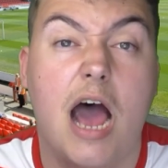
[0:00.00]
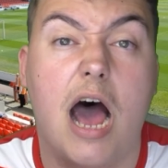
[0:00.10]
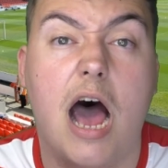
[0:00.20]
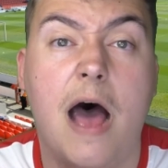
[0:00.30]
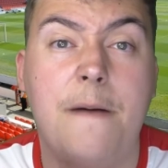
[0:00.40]

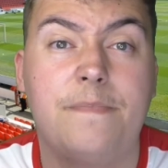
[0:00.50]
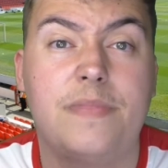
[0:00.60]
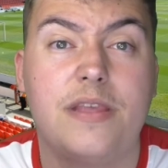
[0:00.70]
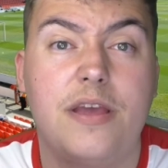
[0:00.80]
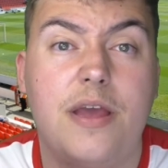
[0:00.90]

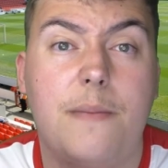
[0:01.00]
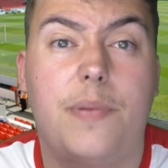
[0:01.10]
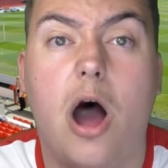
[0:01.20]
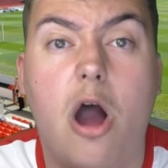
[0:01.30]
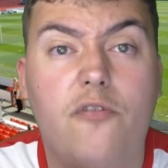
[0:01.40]
Um,
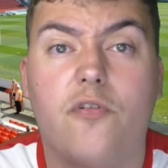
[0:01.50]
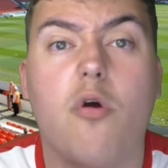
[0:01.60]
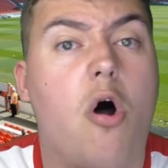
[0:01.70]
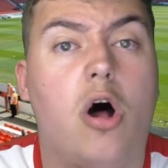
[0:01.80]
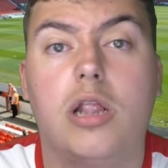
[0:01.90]
but
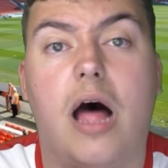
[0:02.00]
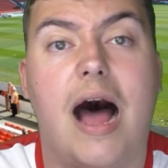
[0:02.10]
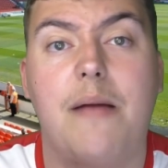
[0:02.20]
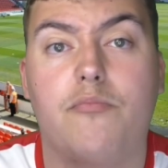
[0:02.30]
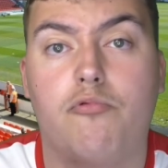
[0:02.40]
overall,
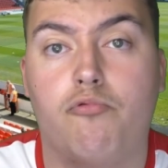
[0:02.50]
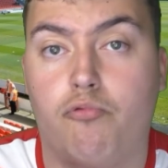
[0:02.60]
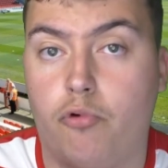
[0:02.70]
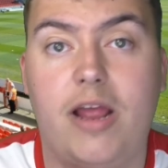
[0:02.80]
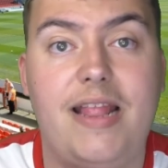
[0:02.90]

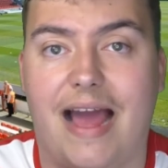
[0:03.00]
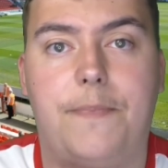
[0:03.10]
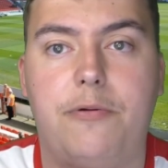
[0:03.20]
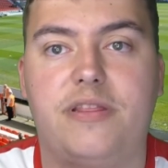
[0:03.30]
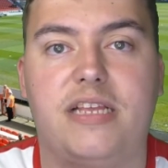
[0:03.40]
I'm really
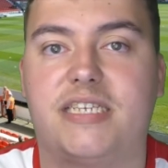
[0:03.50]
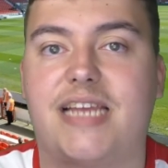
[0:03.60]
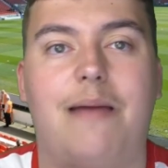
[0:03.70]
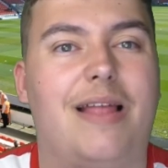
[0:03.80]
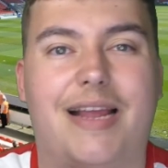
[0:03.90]
happy with this
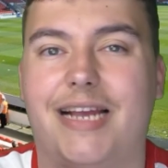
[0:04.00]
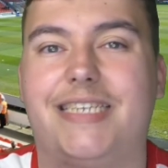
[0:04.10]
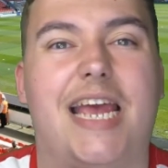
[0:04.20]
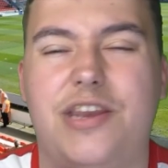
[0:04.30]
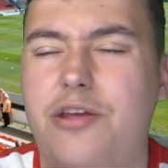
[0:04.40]
game. Like I
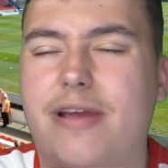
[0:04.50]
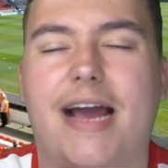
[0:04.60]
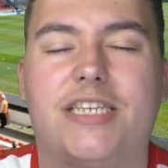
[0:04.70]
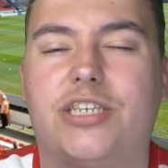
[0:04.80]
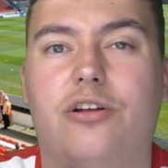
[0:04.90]
said,
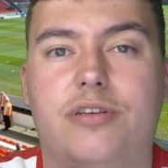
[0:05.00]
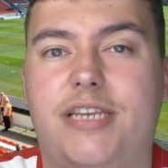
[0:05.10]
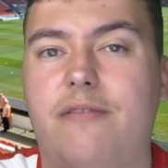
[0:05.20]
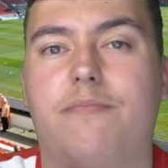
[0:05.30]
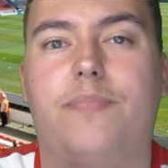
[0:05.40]
Newcastle didn't